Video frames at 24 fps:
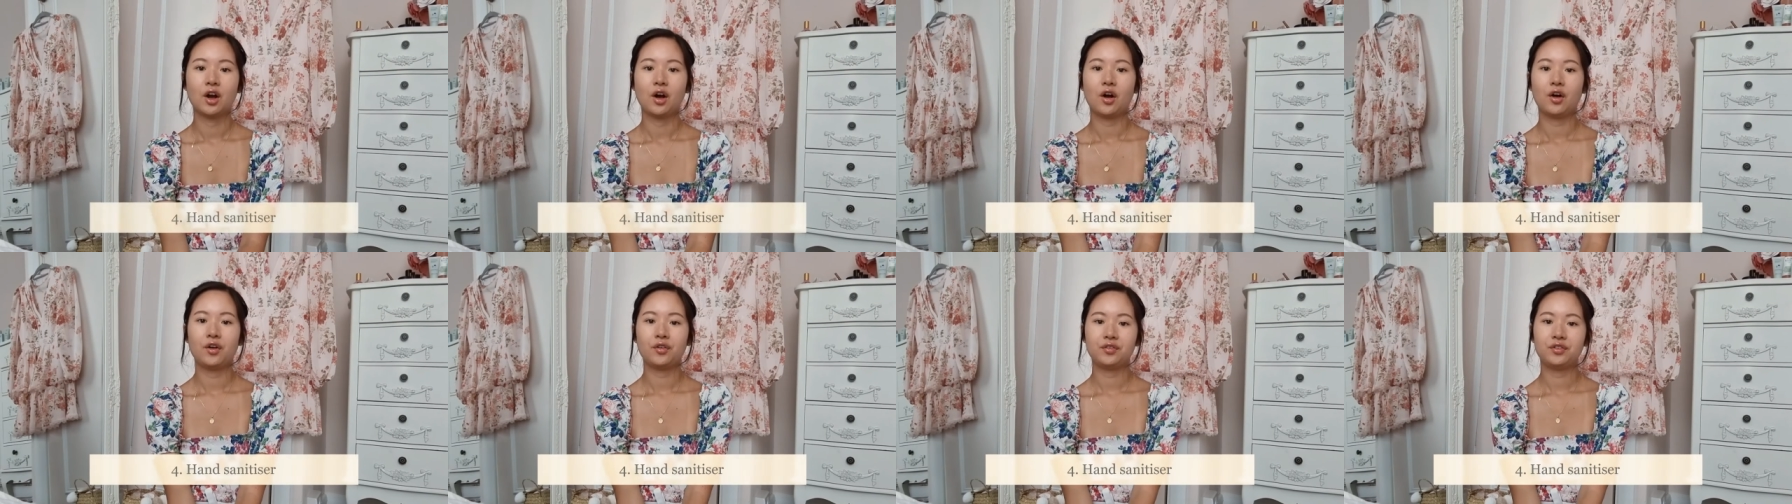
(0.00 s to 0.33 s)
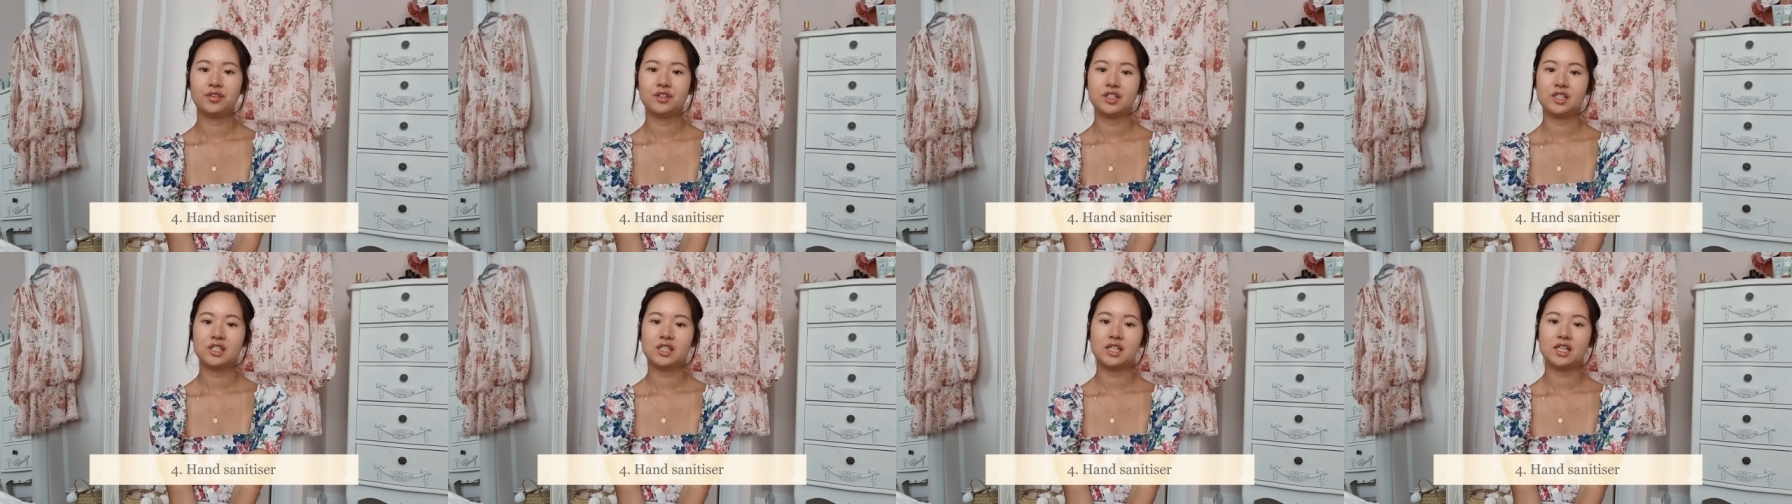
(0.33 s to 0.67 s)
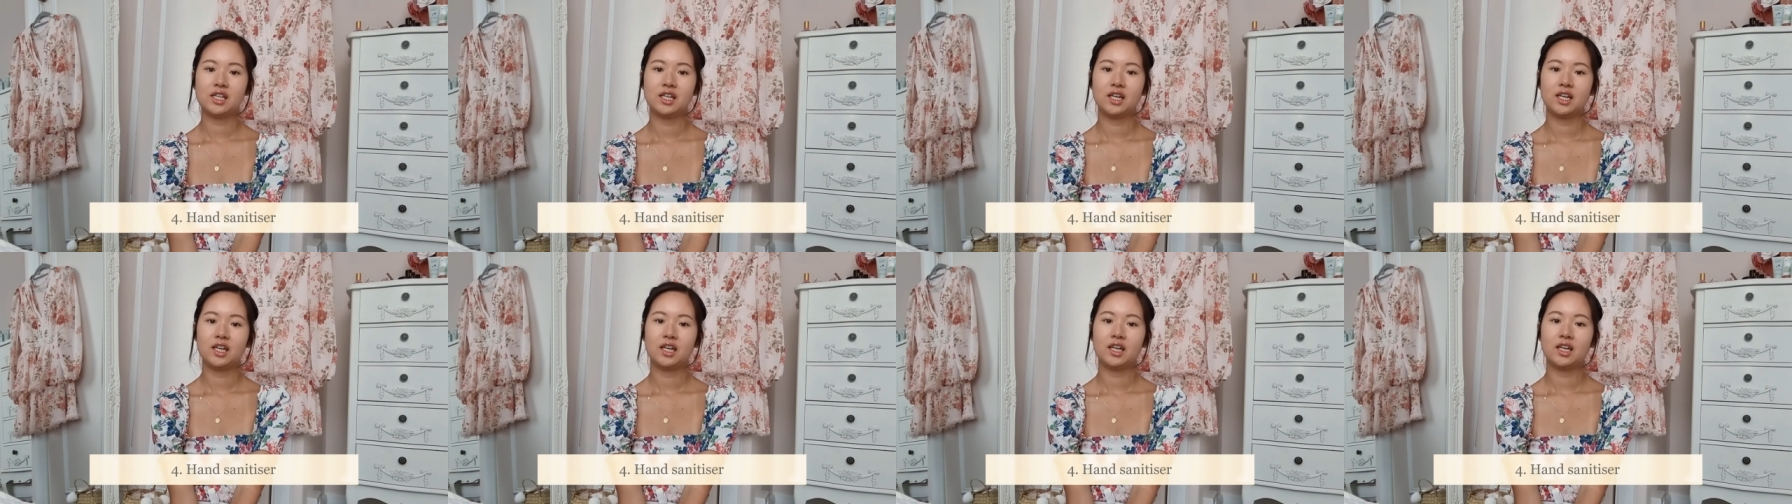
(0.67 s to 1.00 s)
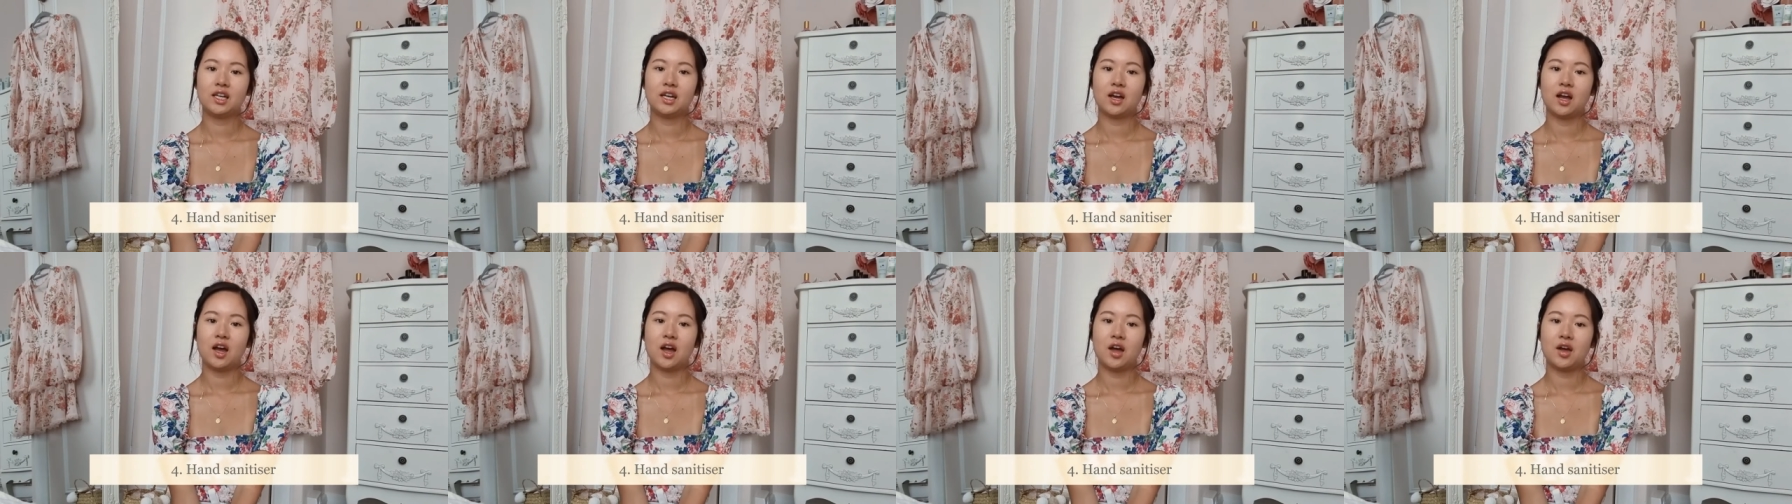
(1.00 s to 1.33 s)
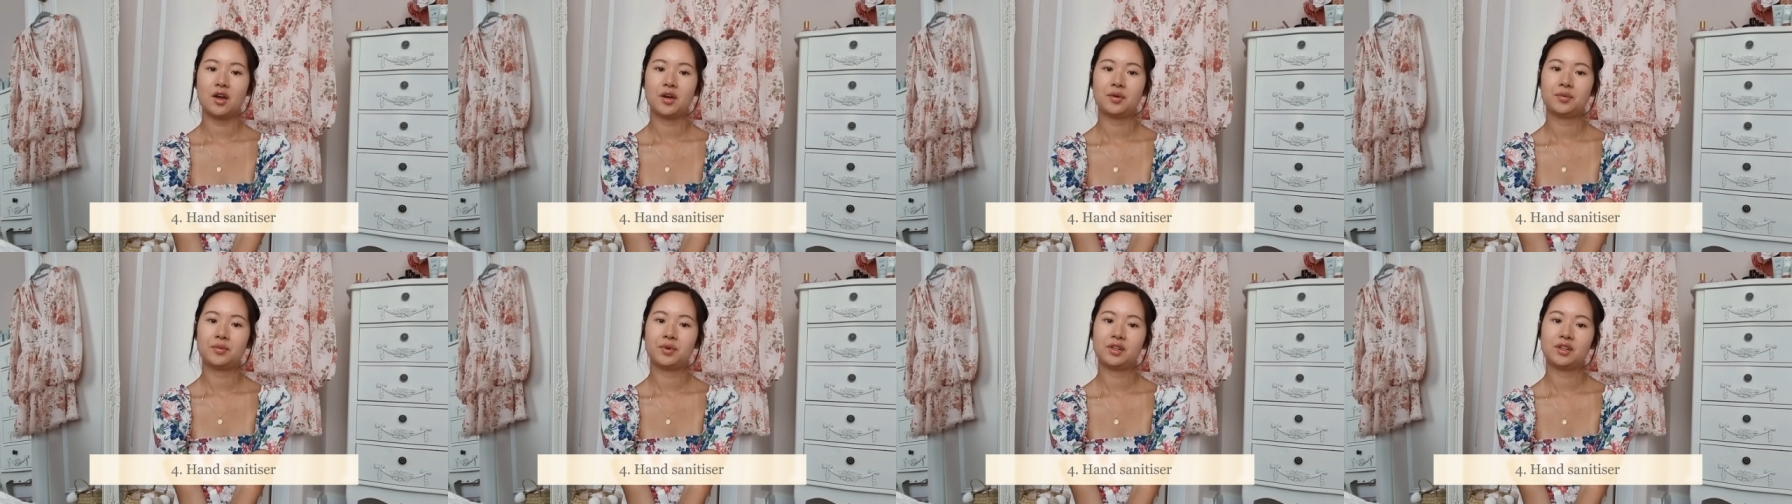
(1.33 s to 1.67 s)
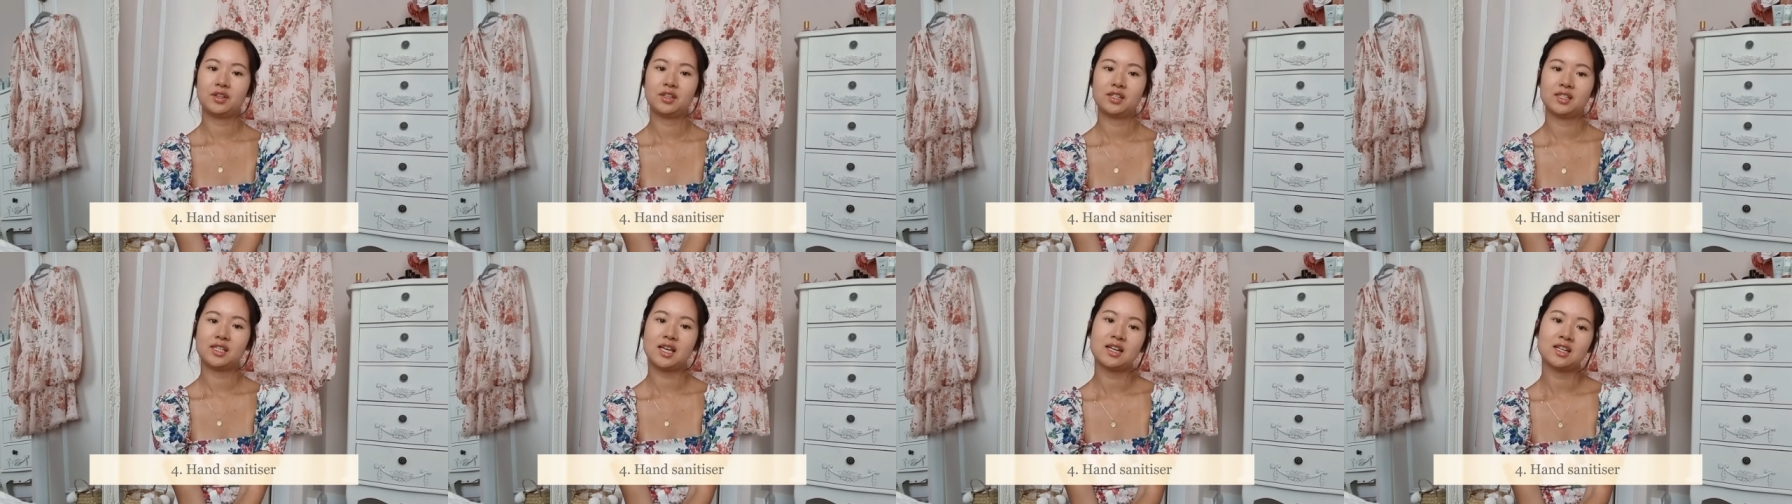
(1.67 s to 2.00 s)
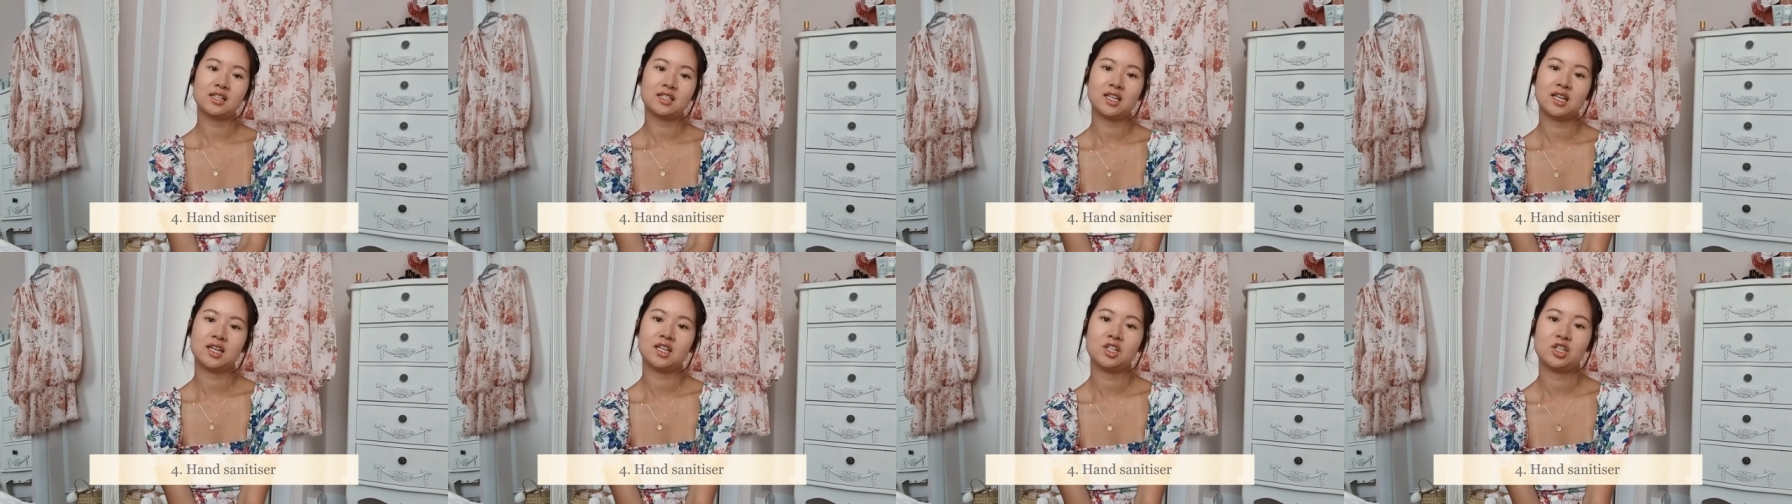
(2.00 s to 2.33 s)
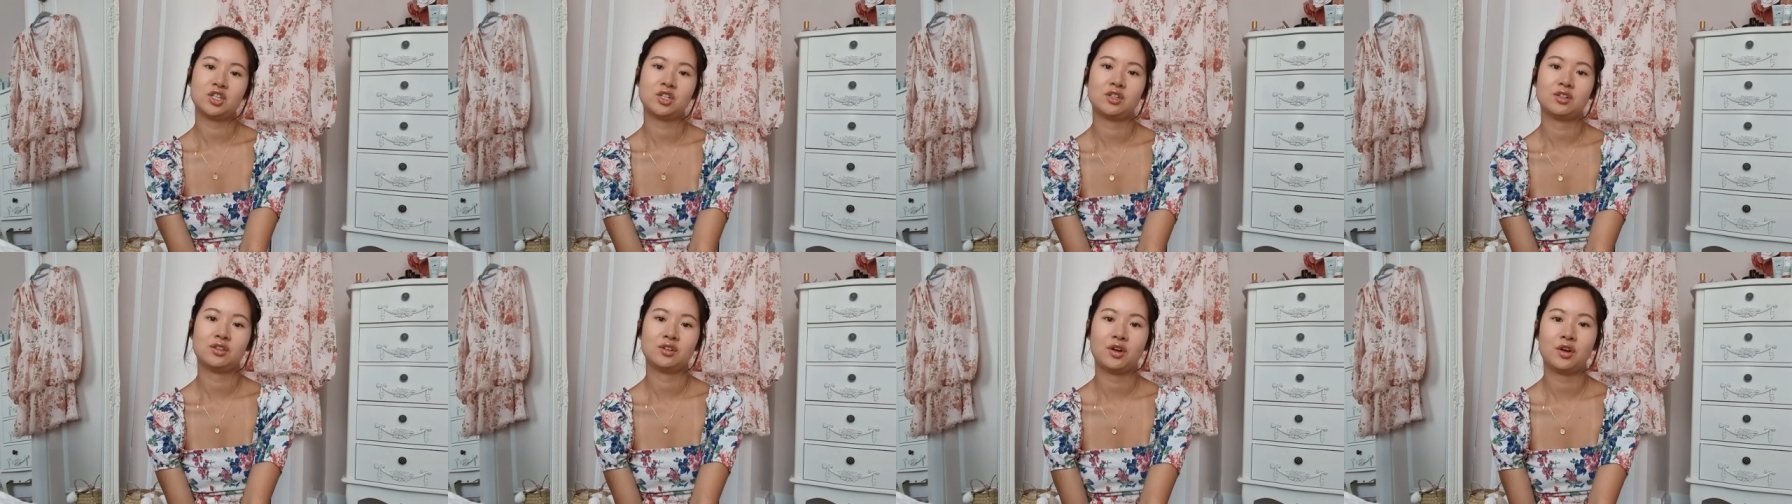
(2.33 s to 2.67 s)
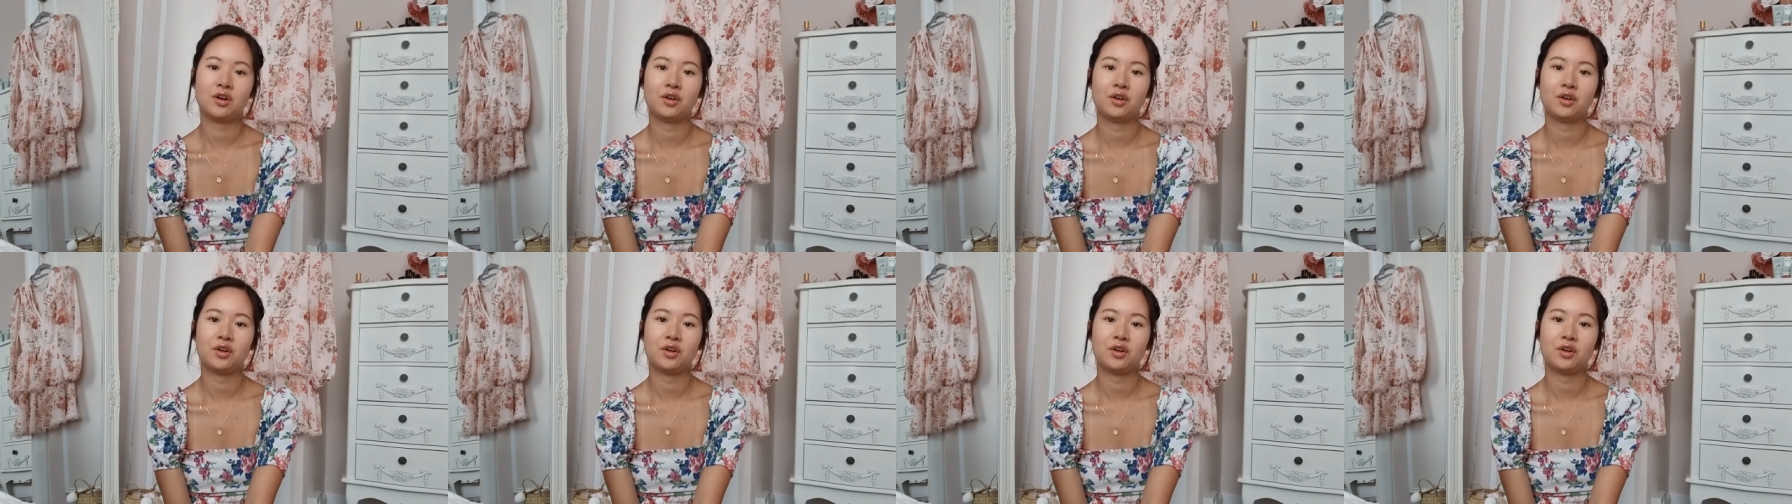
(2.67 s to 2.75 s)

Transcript: Obviously, um, the sanitation